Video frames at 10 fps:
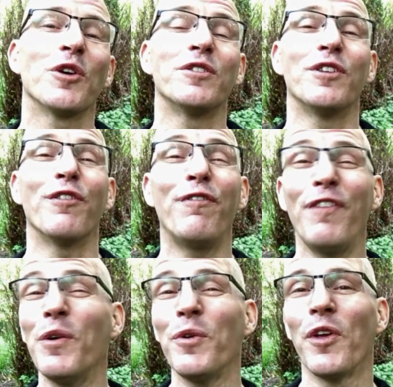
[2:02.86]
God to
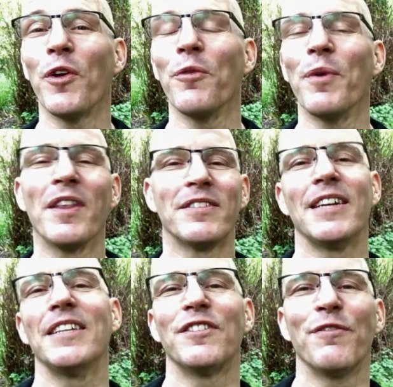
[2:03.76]
fill you with a
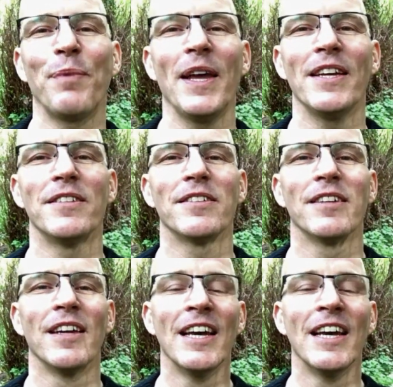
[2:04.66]
sense of peace.